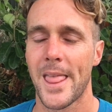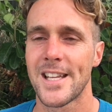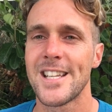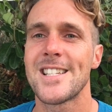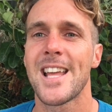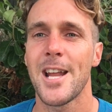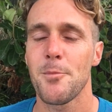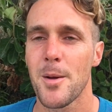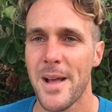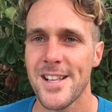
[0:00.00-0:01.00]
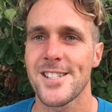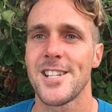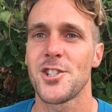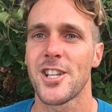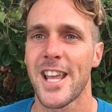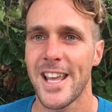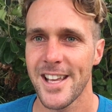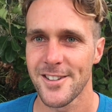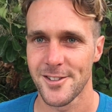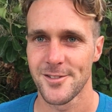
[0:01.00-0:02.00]
Year 10, my maths teacher
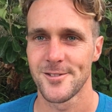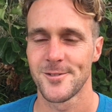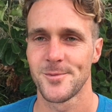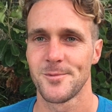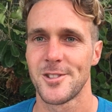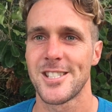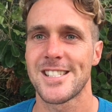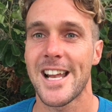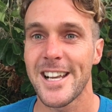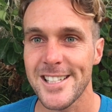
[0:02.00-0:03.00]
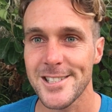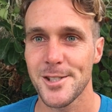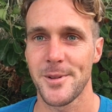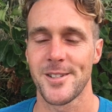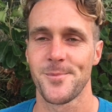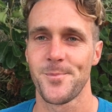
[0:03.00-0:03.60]
cared. She sat next to me.